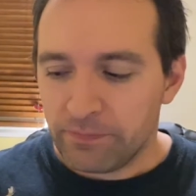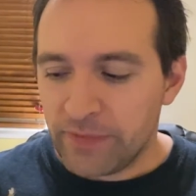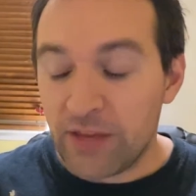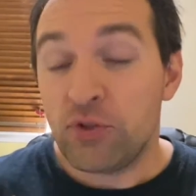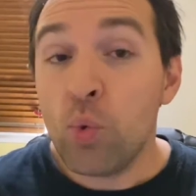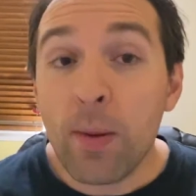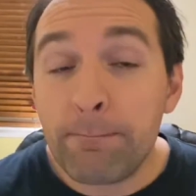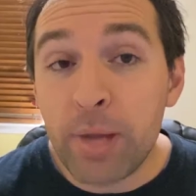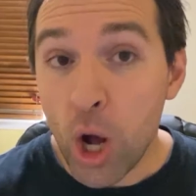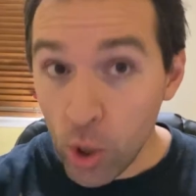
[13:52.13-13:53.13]
if you
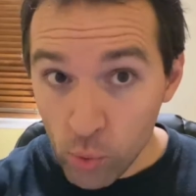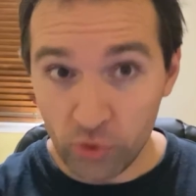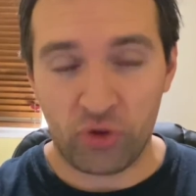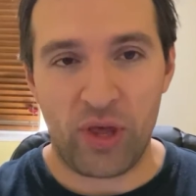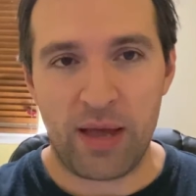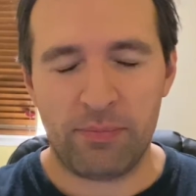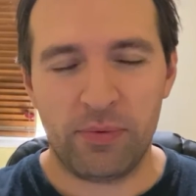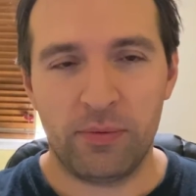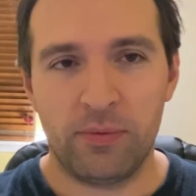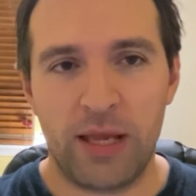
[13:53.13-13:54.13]
oppose them
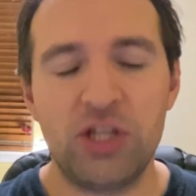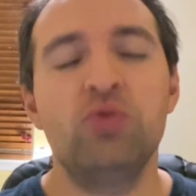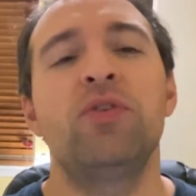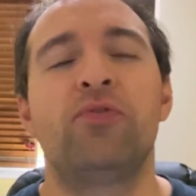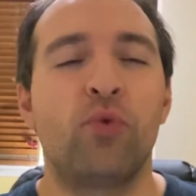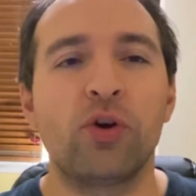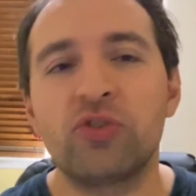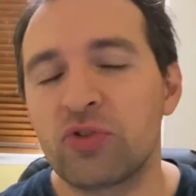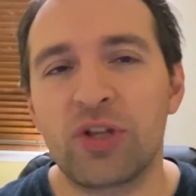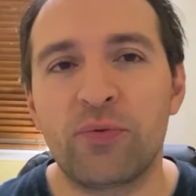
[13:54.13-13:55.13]
and you
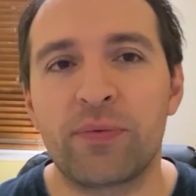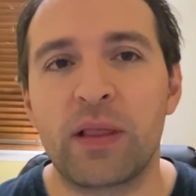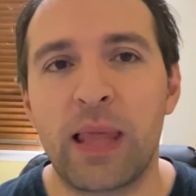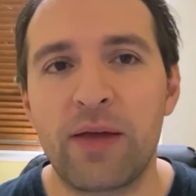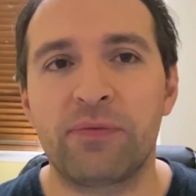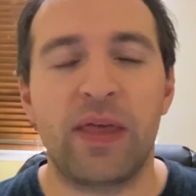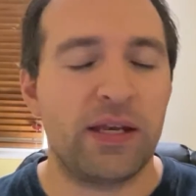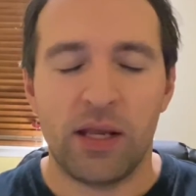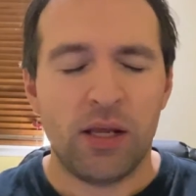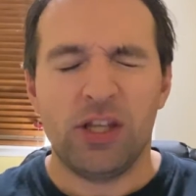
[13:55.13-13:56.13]
divorce yourself from the left,
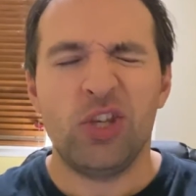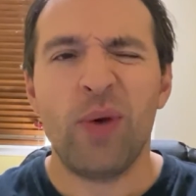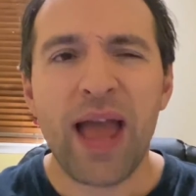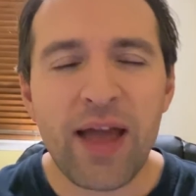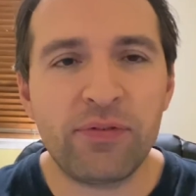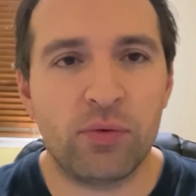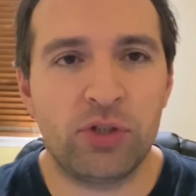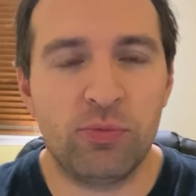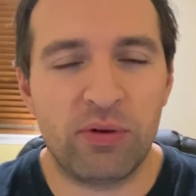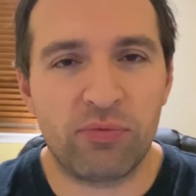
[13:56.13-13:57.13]
then you have no
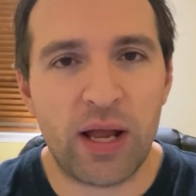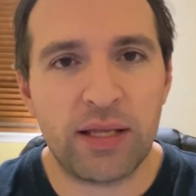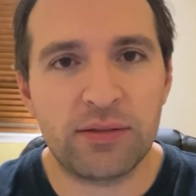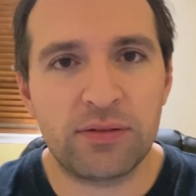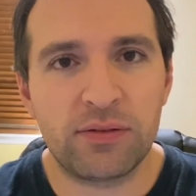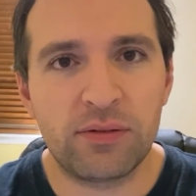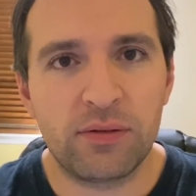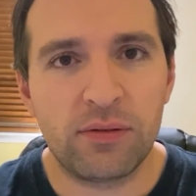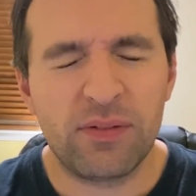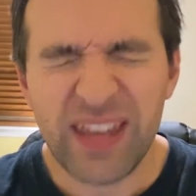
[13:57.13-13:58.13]
human rights.
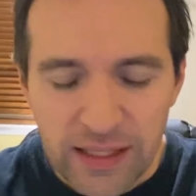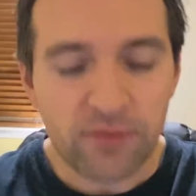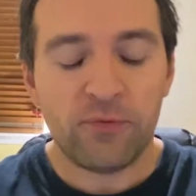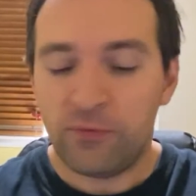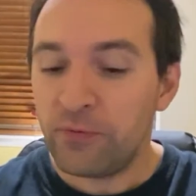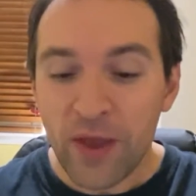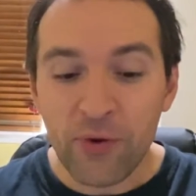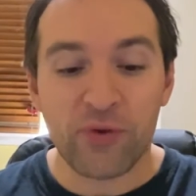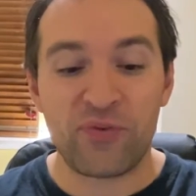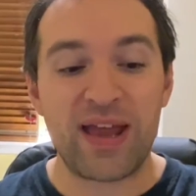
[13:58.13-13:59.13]
It's
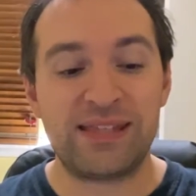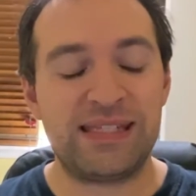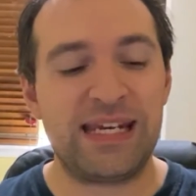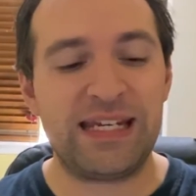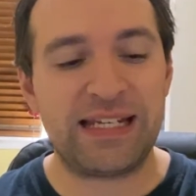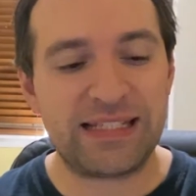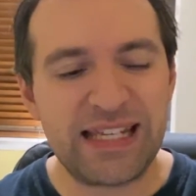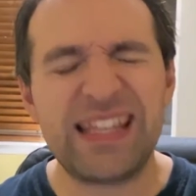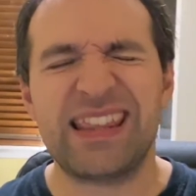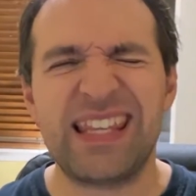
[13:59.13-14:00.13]
very fascinating to
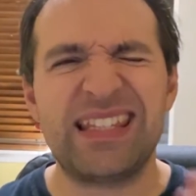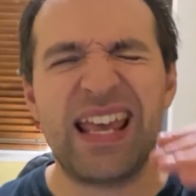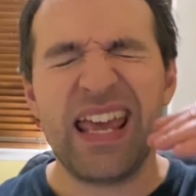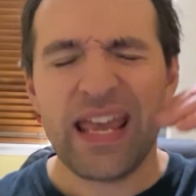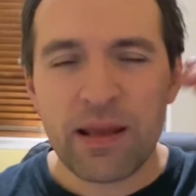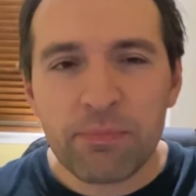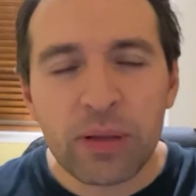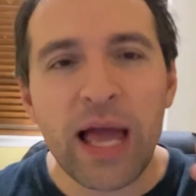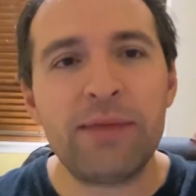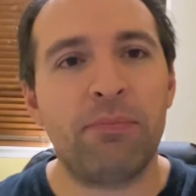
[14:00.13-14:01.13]
see that this
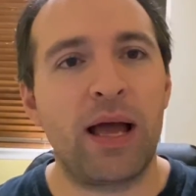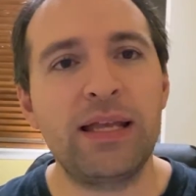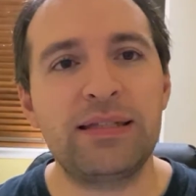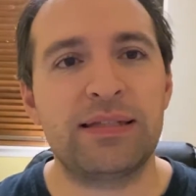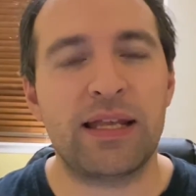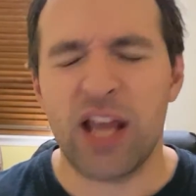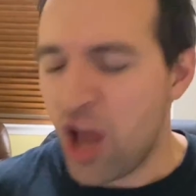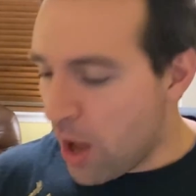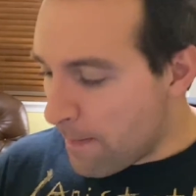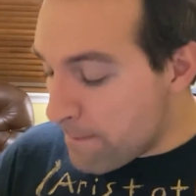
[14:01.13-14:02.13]
implied mindset
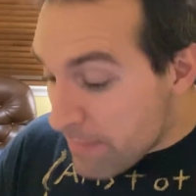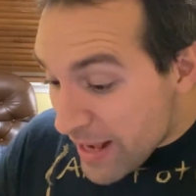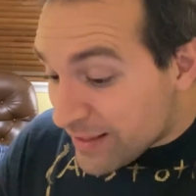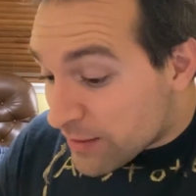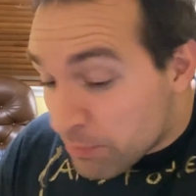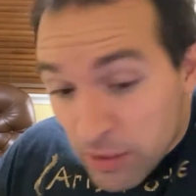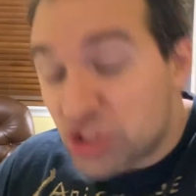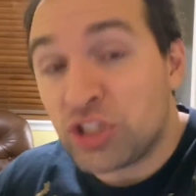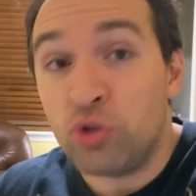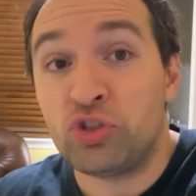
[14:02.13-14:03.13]
makes us
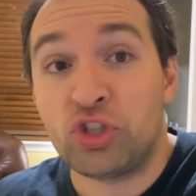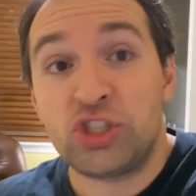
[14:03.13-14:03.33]
much closer to